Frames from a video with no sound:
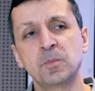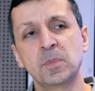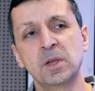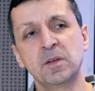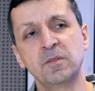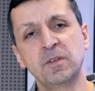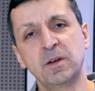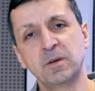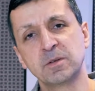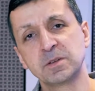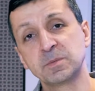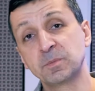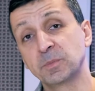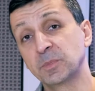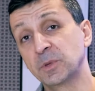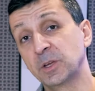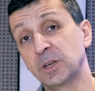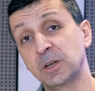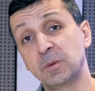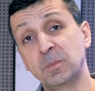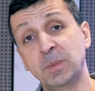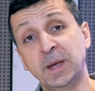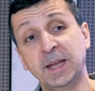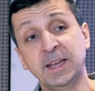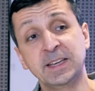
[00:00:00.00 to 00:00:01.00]
If I was good
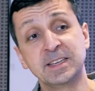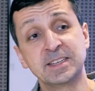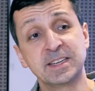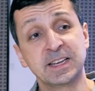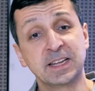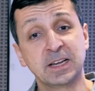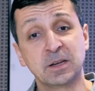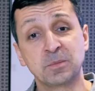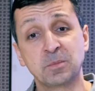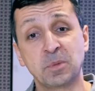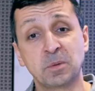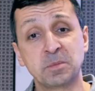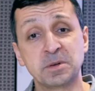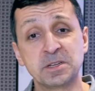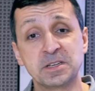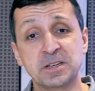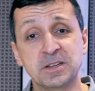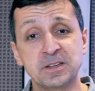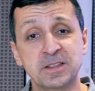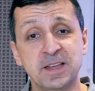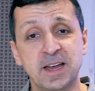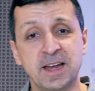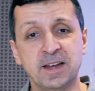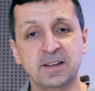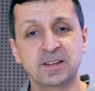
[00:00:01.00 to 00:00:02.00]
at painting, I'd probably
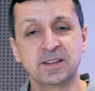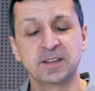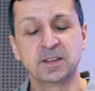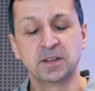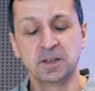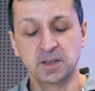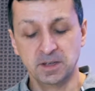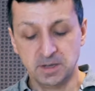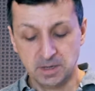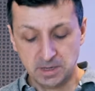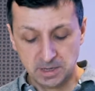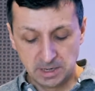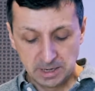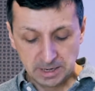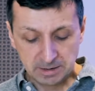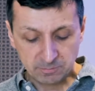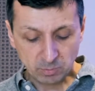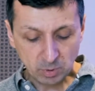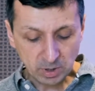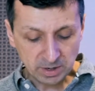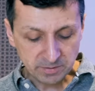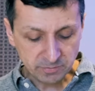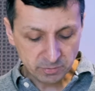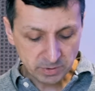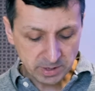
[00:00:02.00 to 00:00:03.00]
do that. And
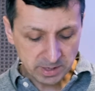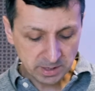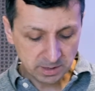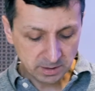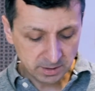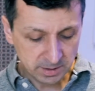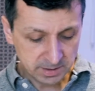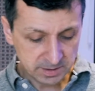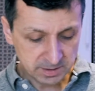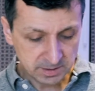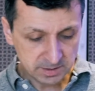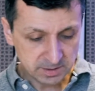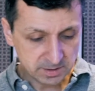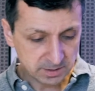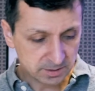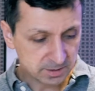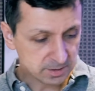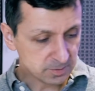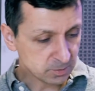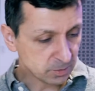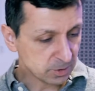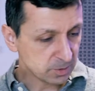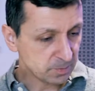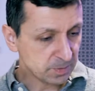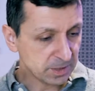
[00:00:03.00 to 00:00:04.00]
what I've realised is I
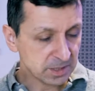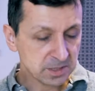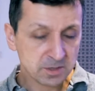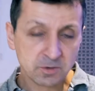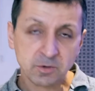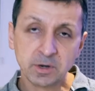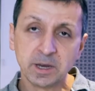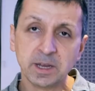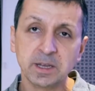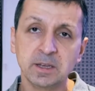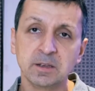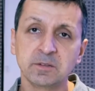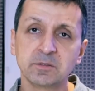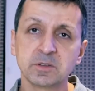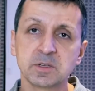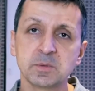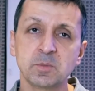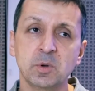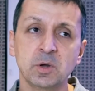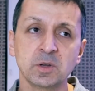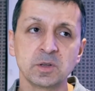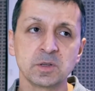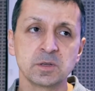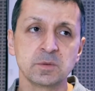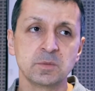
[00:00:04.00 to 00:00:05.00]
just want to be as creative as
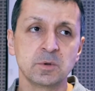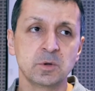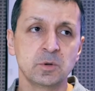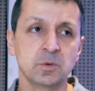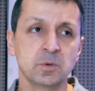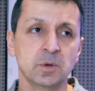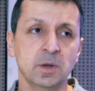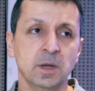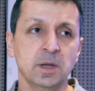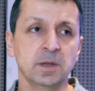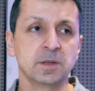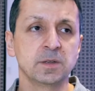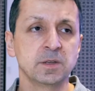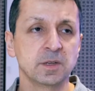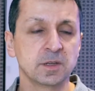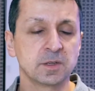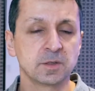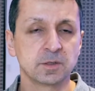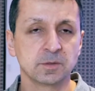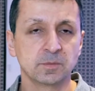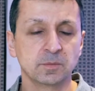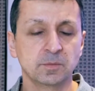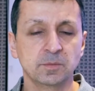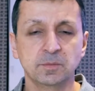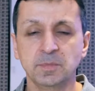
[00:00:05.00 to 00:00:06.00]
possible and
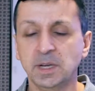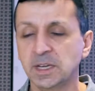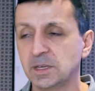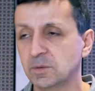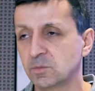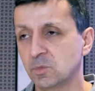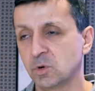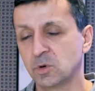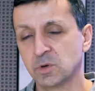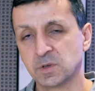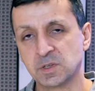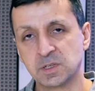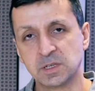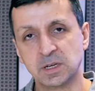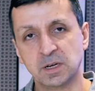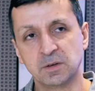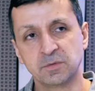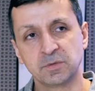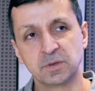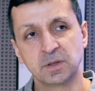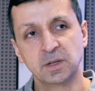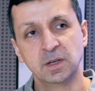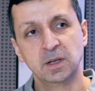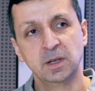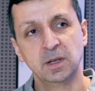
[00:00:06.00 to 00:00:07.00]
just make more stuff.